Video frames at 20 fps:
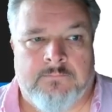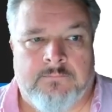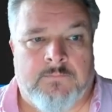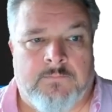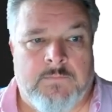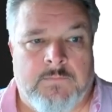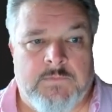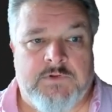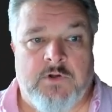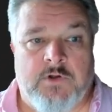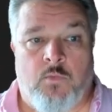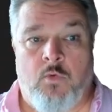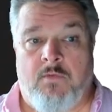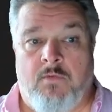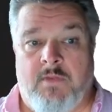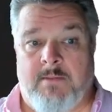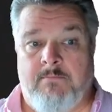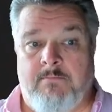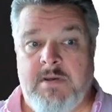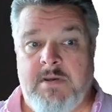So what
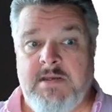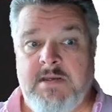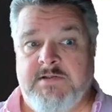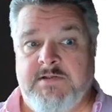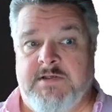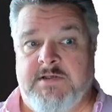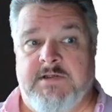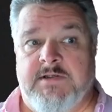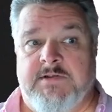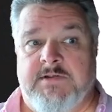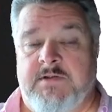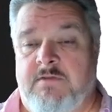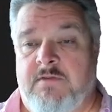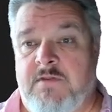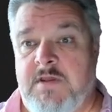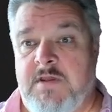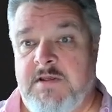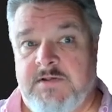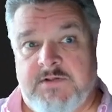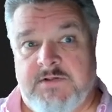that means is
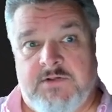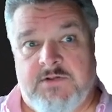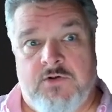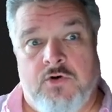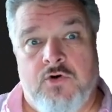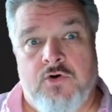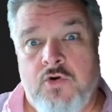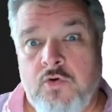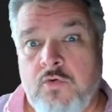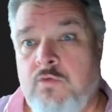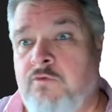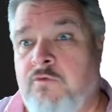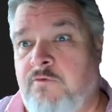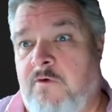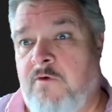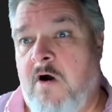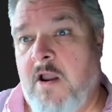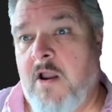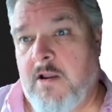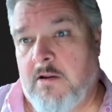this new
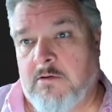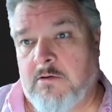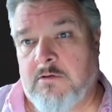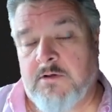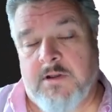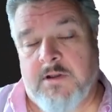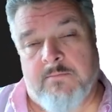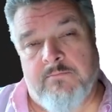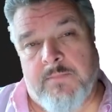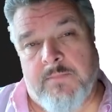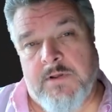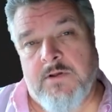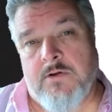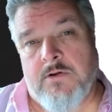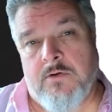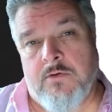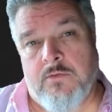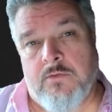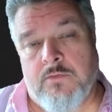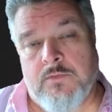file can be
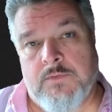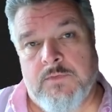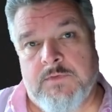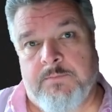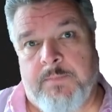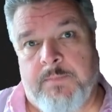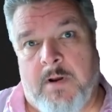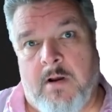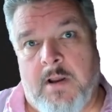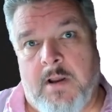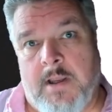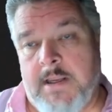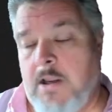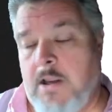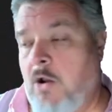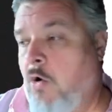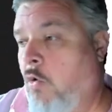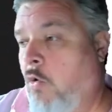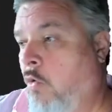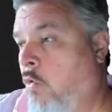used by
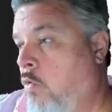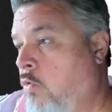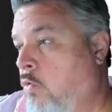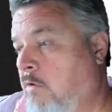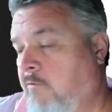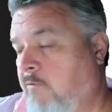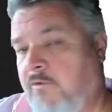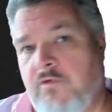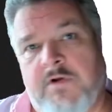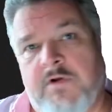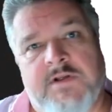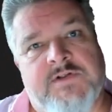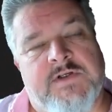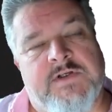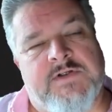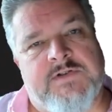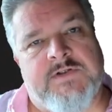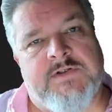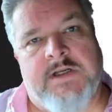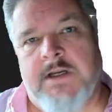all of your
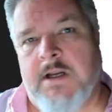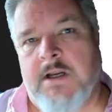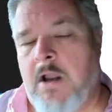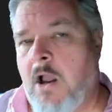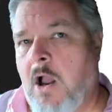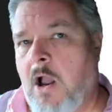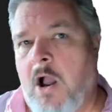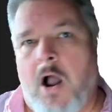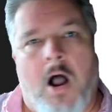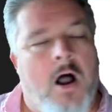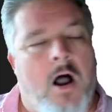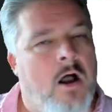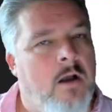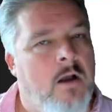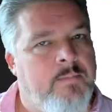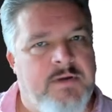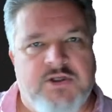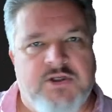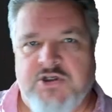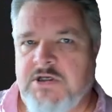existing
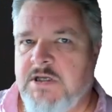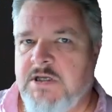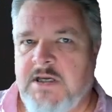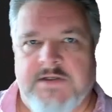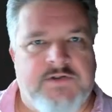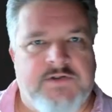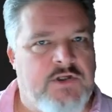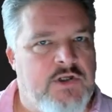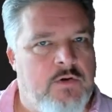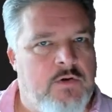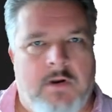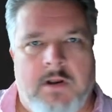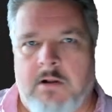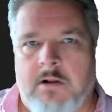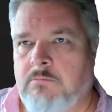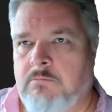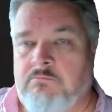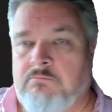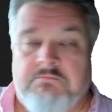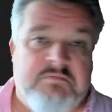RPG,
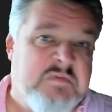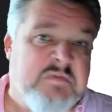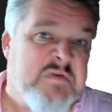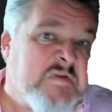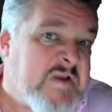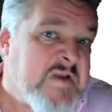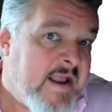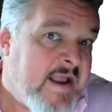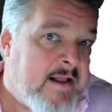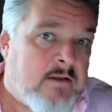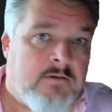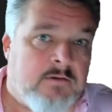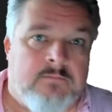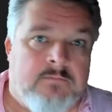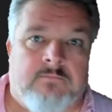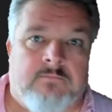SQL, CL,